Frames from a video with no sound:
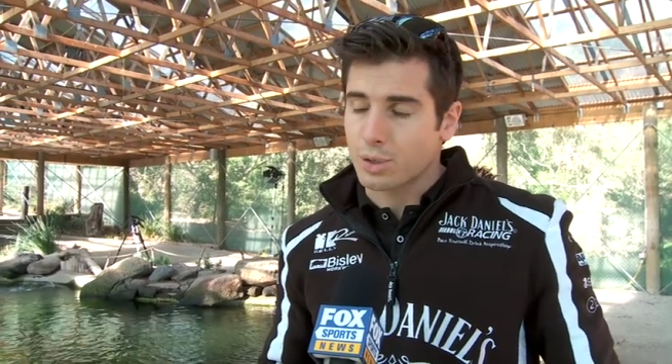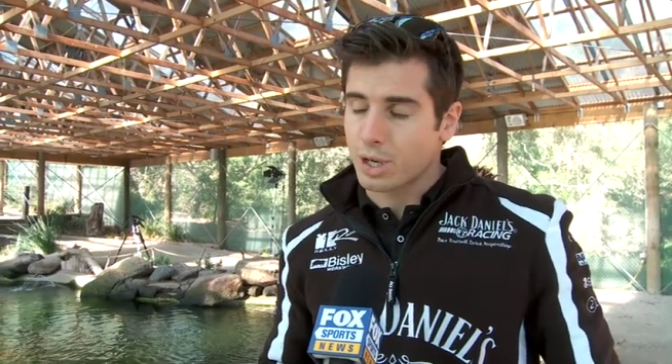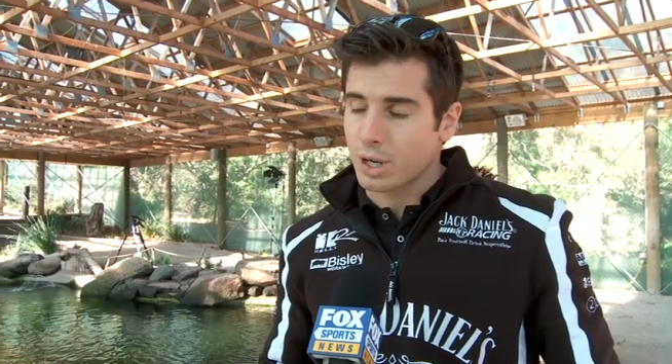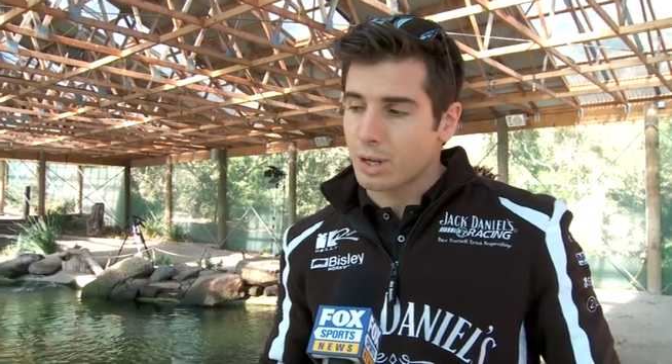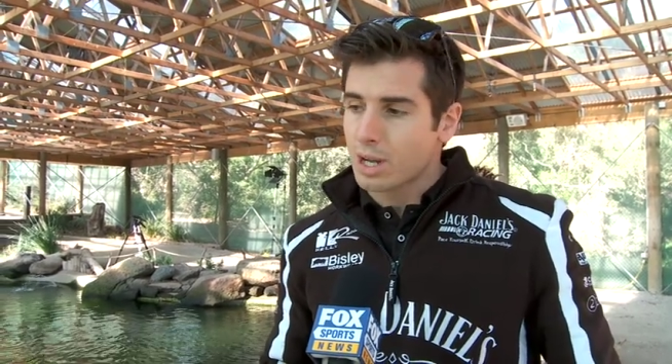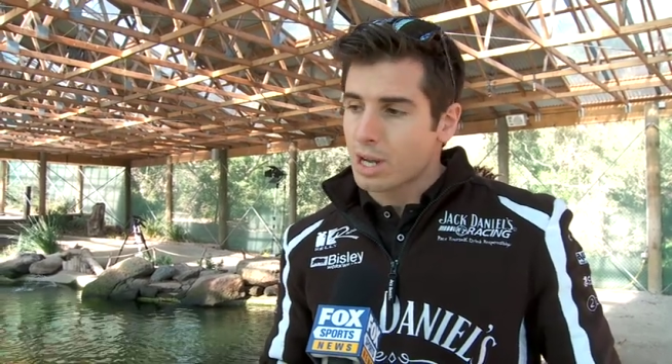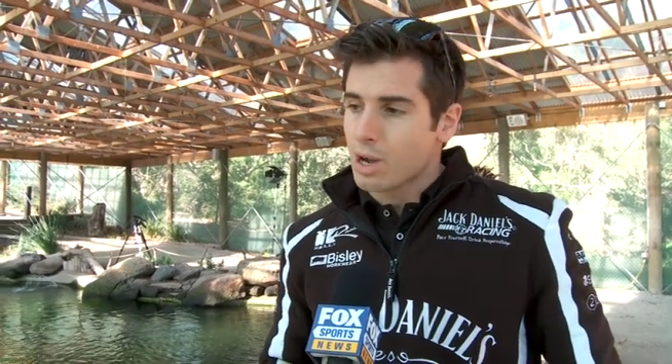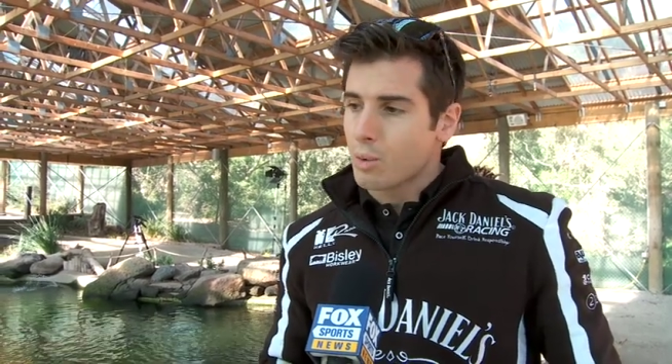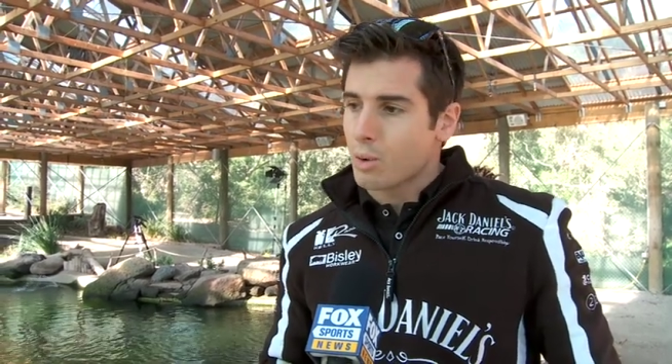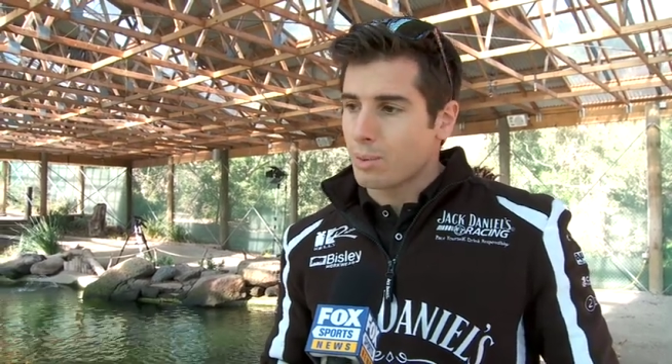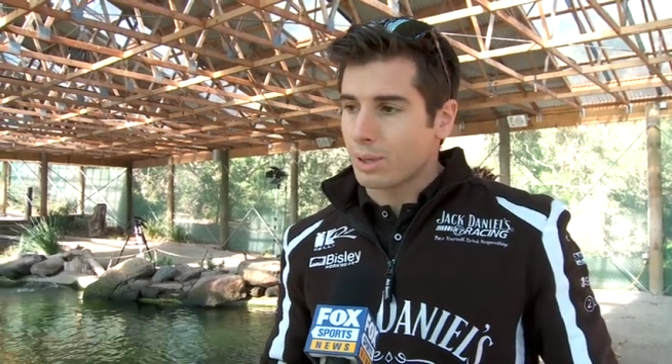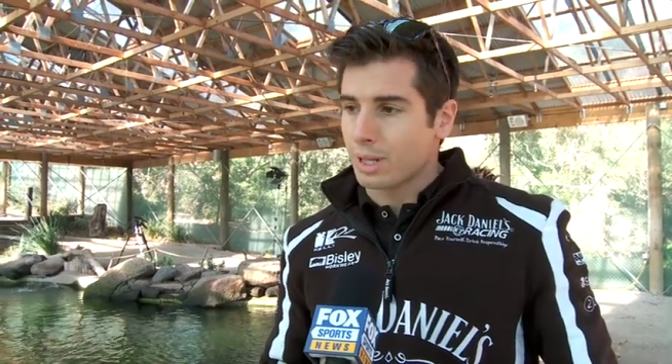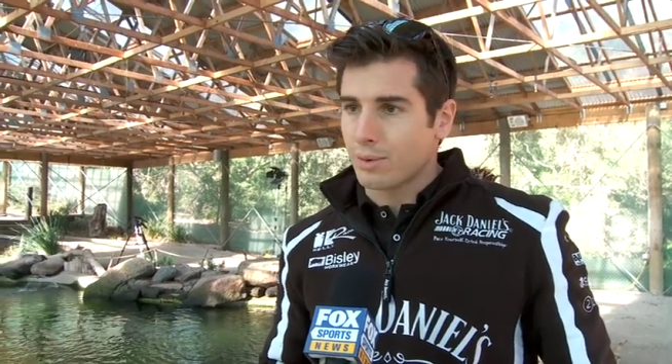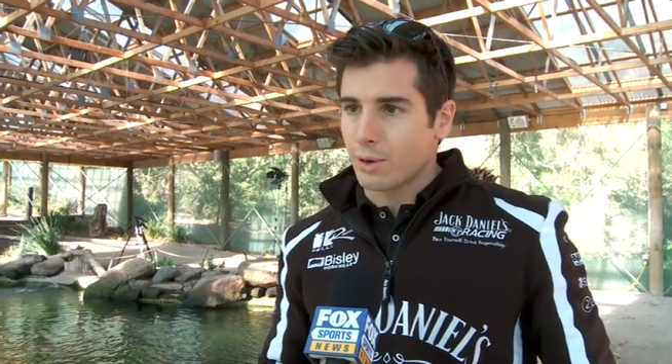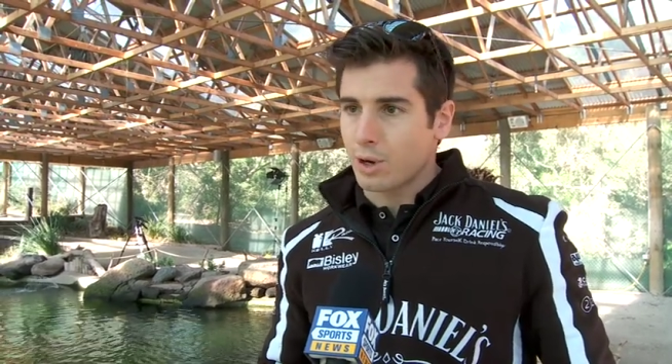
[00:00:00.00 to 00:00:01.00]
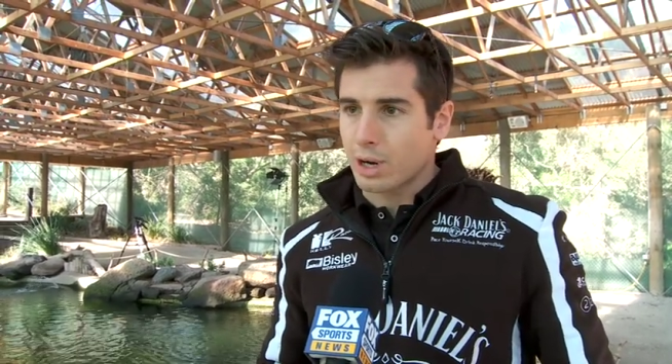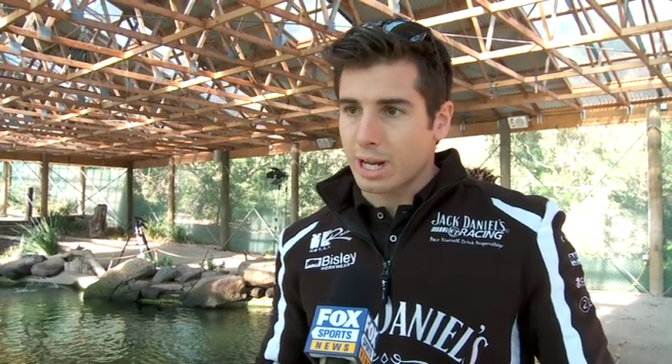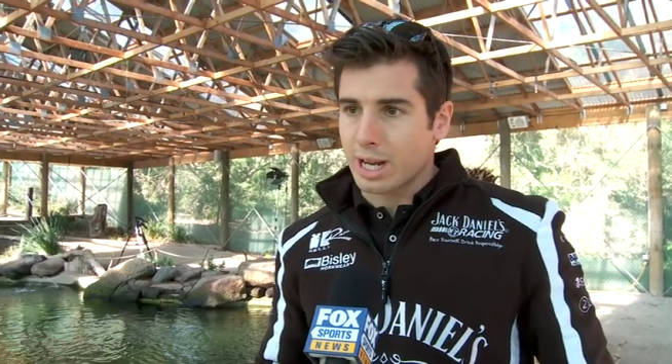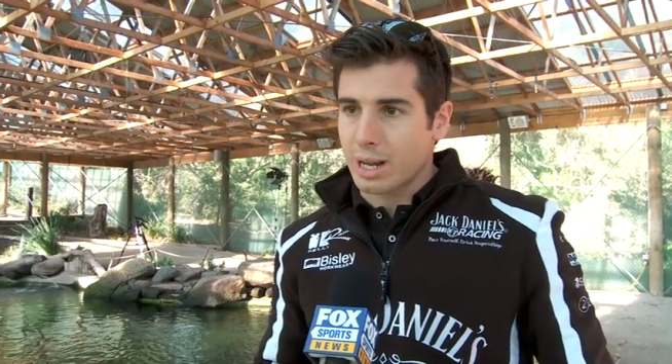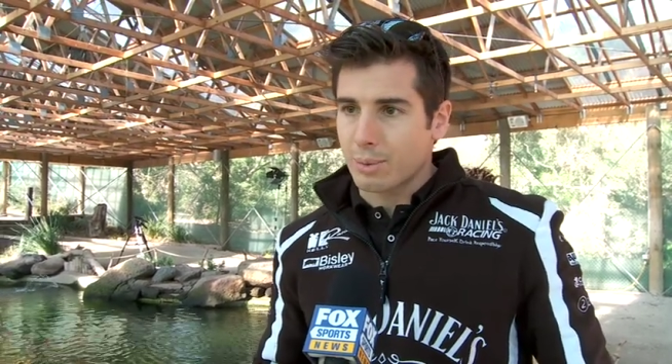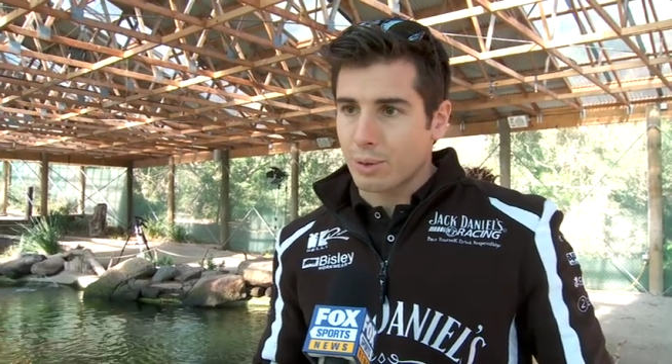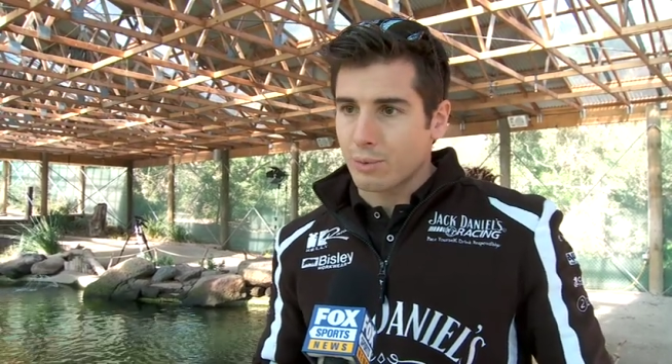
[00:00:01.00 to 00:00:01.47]
So we believe we've got
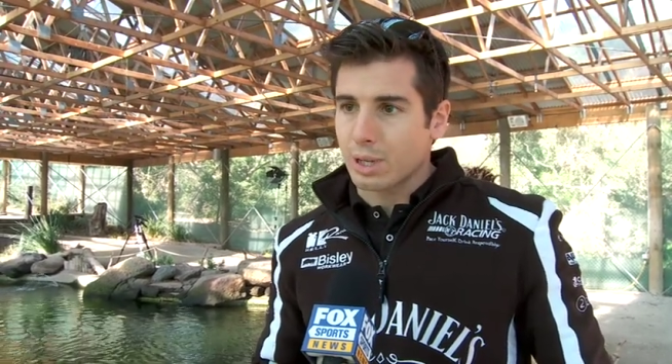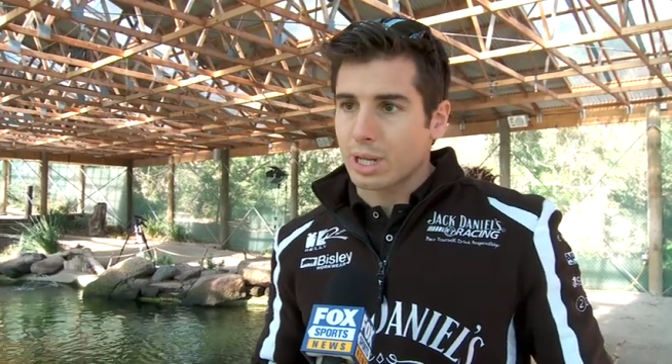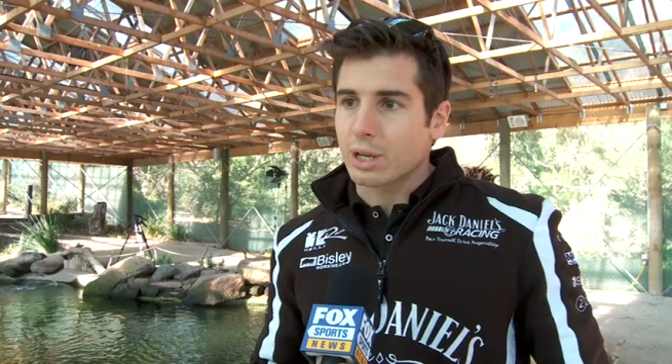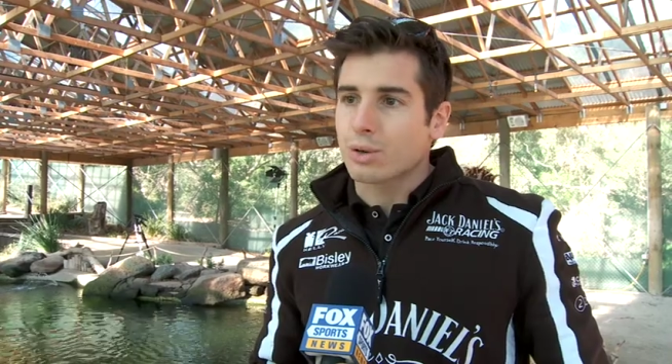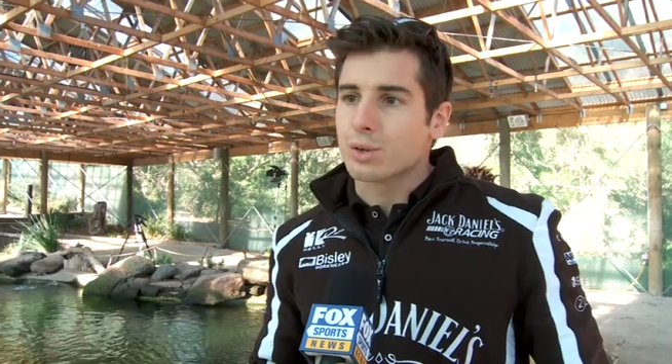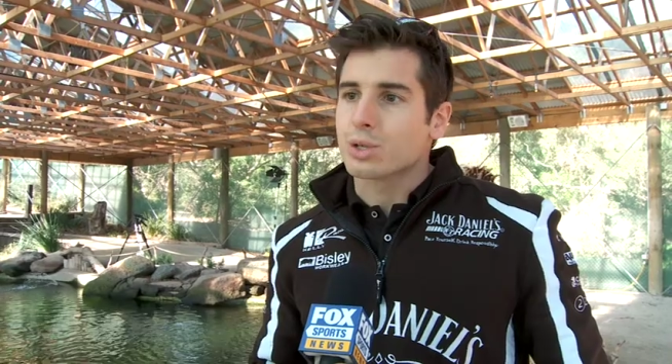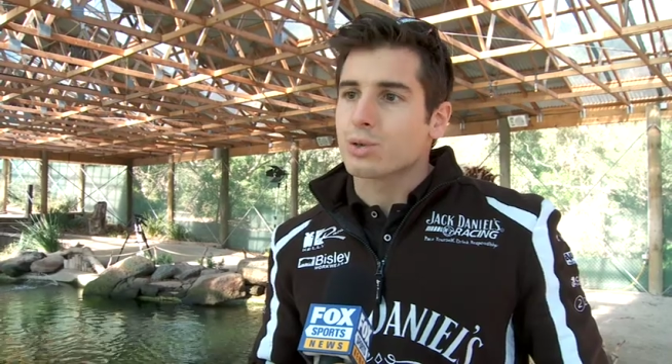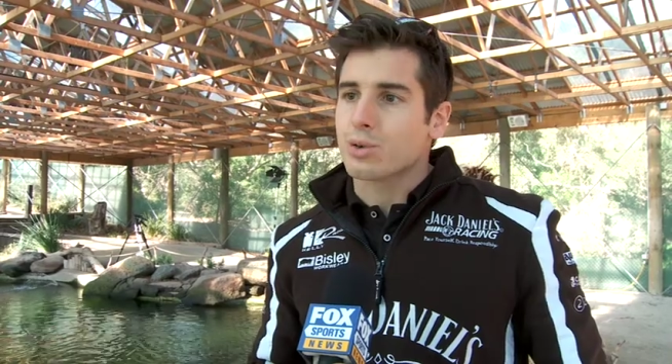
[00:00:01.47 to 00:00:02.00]
a couple of really good,